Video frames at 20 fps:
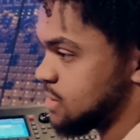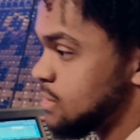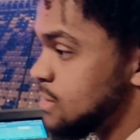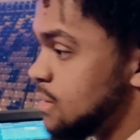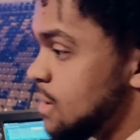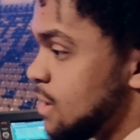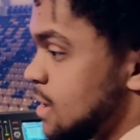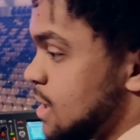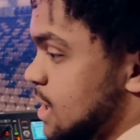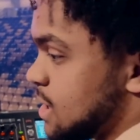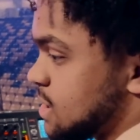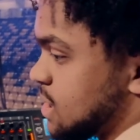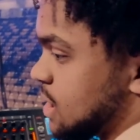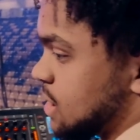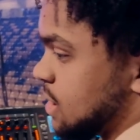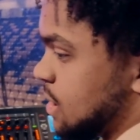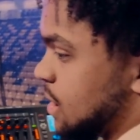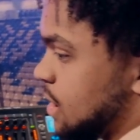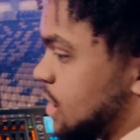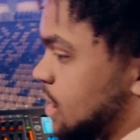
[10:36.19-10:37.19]
That's kind
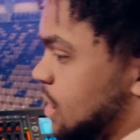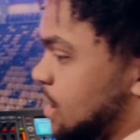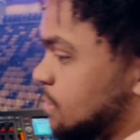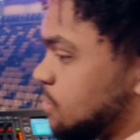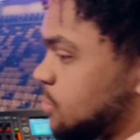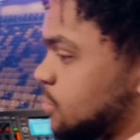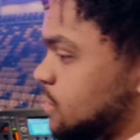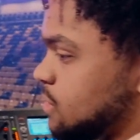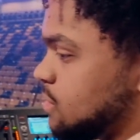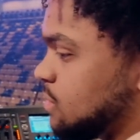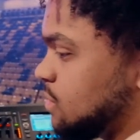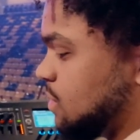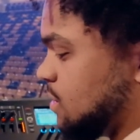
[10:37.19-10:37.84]
of how I operate.